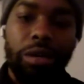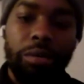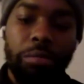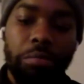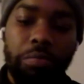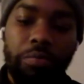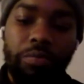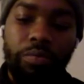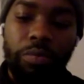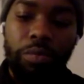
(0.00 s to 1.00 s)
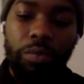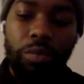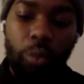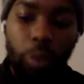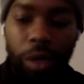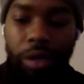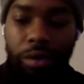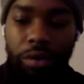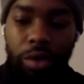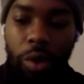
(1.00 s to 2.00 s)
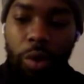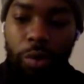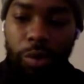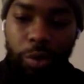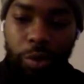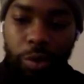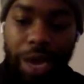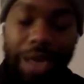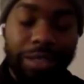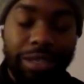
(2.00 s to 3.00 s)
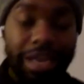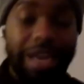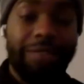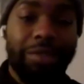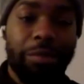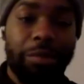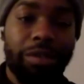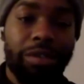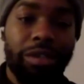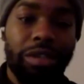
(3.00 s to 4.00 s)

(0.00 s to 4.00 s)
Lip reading: um one, knowing when you actually have something,